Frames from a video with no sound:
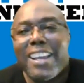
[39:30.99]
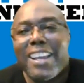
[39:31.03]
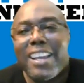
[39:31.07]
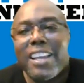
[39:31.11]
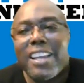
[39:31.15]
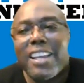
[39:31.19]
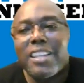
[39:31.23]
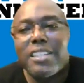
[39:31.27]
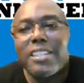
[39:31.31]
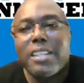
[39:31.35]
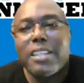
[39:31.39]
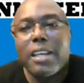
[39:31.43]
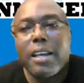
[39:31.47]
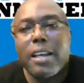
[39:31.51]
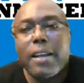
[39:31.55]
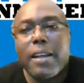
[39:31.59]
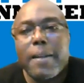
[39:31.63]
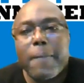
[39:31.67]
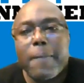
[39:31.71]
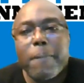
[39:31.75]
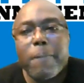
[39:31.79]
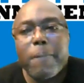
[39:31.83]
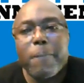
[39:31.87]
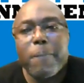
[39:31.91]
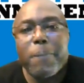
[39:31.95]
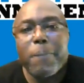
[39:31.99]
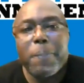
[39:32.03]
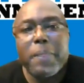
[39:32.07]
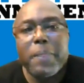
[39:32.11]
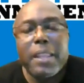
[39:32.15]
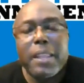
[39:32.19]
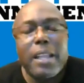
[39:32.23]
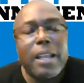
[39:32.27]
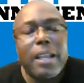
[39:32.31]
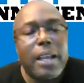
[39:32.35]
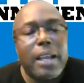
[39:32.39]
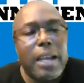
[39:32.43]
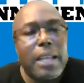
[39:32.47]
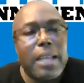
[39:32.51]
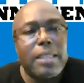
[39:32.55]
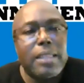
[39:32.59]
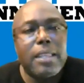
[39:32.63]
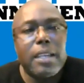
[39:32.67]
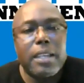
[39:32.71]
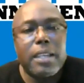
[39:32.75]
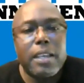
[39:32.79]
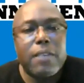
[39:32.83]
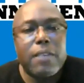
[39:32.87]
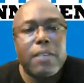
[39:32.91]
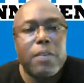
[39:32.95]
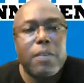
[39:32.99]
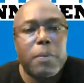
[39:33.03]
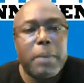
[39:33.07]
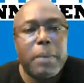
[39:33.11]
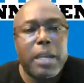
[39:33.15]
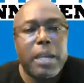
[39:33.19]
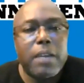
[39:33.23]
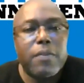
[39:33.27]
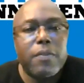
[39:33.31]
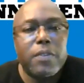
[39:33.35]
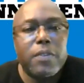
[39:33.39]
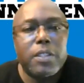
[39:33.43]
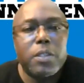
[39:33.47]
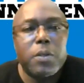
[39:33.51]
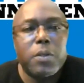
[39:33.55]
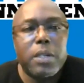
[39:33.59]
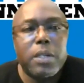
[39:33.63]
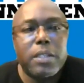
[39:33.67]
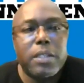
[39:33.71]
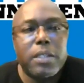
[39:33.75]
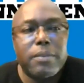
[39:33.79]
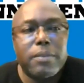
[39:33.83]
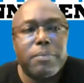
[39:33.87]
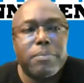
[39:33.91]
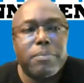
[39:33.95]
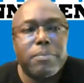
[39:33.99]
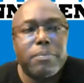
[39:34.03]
And I thank everybody for joining.